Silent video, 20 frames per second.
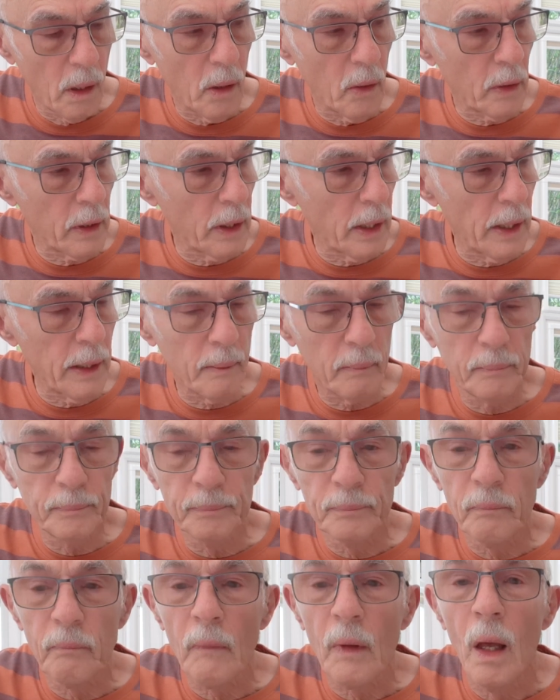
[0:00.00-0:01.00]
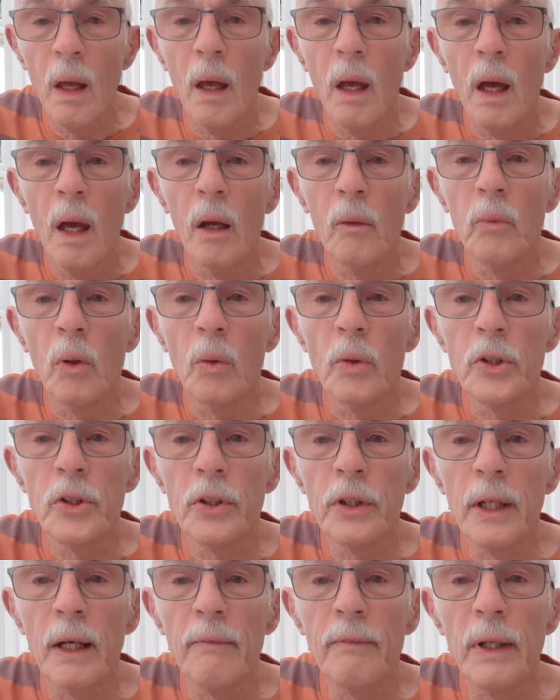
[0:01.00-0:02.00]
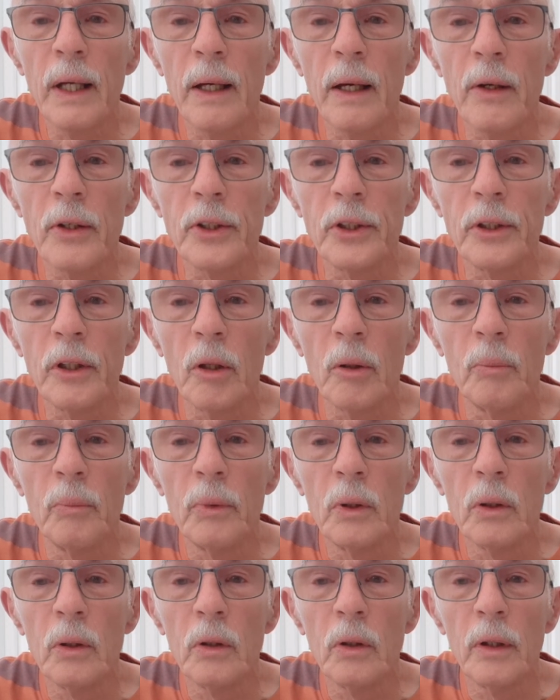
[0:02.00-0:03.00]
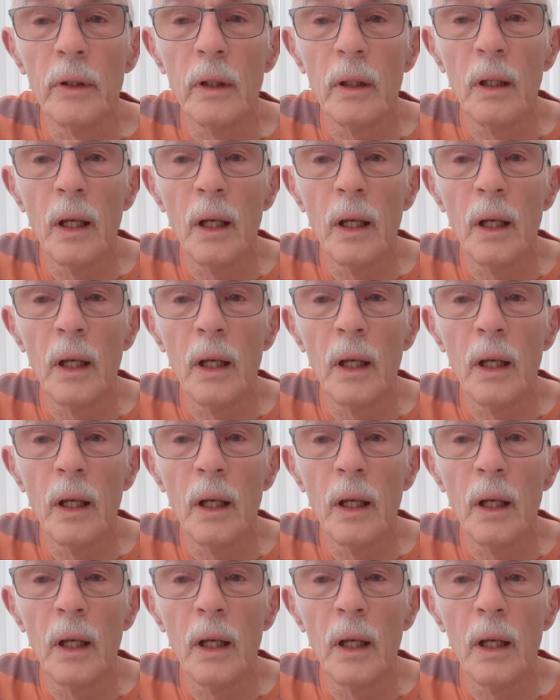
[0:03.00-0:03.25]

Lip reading: Okay, and what we should have now is an open chord.